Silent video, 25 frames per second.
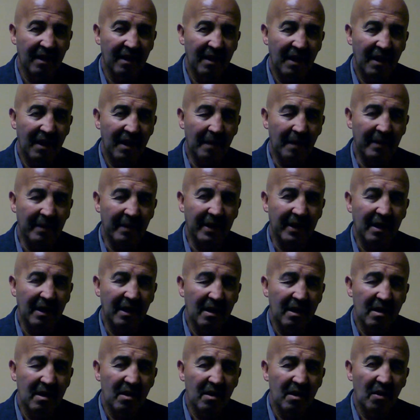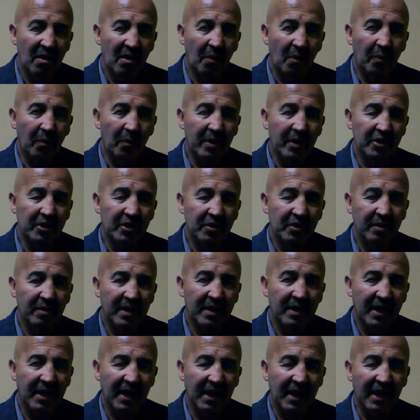I mean, we should
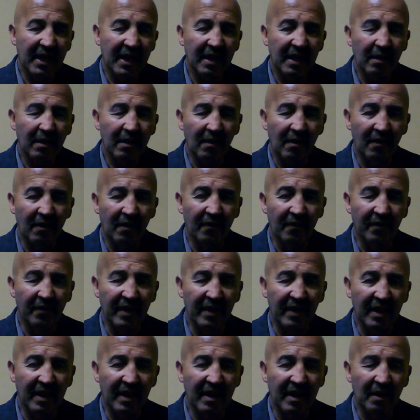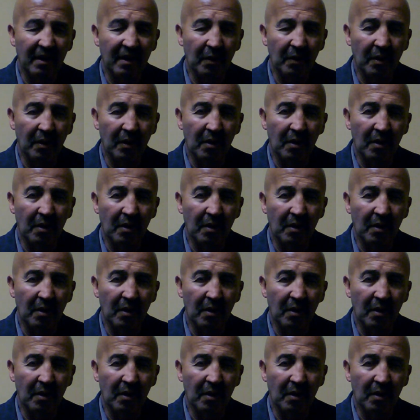think of the